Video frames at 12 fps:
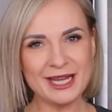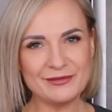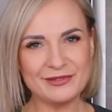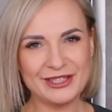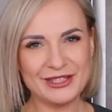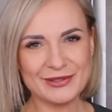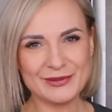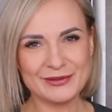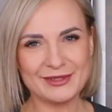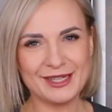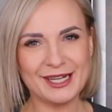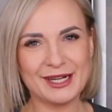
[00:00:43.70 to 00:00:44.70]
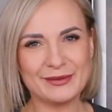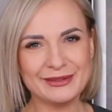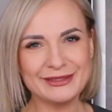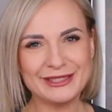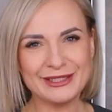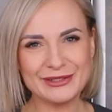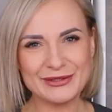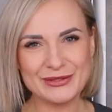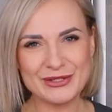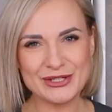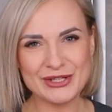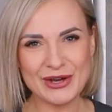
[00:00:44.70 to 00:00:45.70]
my video today I wanted to
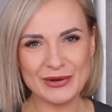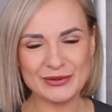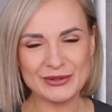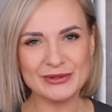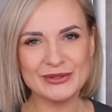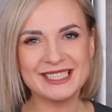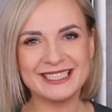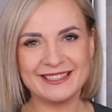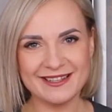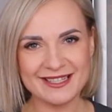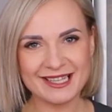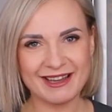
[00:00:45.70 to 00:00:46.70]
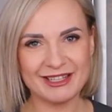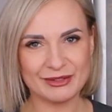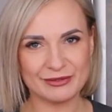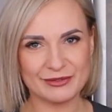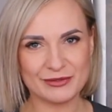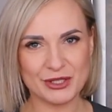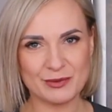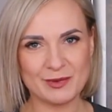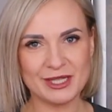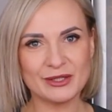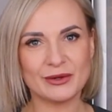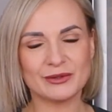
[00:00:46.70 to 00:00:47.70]
show you this kind of
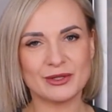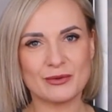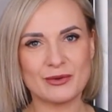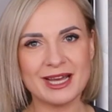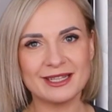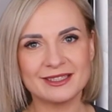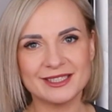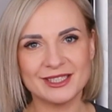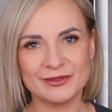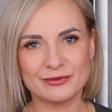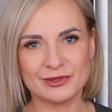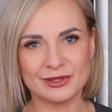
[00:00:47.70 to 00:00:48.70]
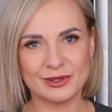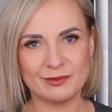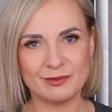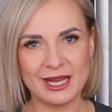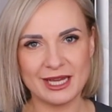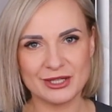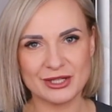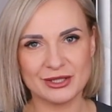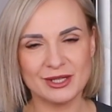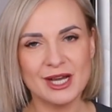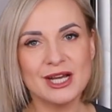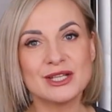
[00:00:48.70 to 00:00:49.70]
treatment on a rather different
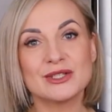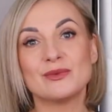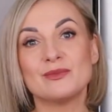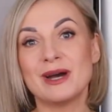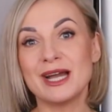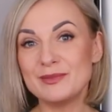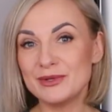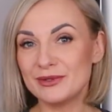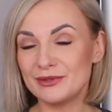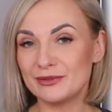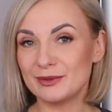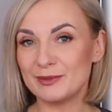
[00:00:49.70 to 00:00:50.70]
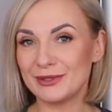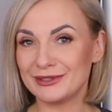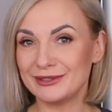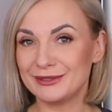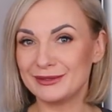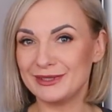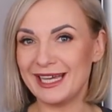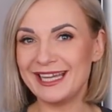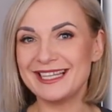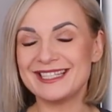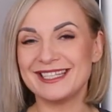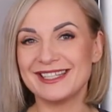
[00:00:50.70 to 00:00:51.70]
complexion. So my beautiful model
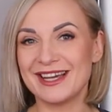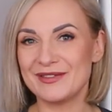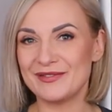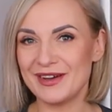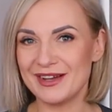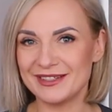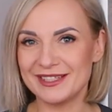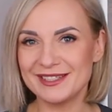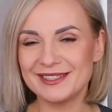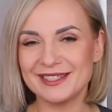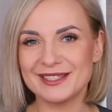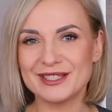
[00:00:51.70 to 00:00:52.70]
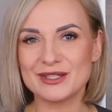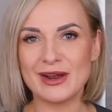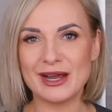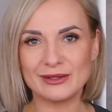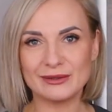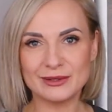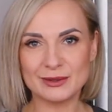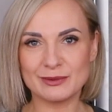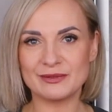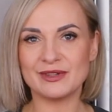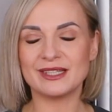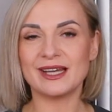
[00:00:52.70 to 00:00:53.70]
today is in her 30s and struggles
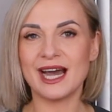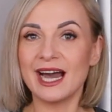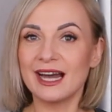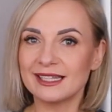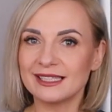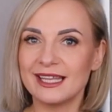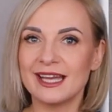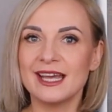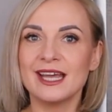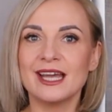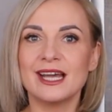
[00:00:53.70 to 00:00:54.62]
with an acne,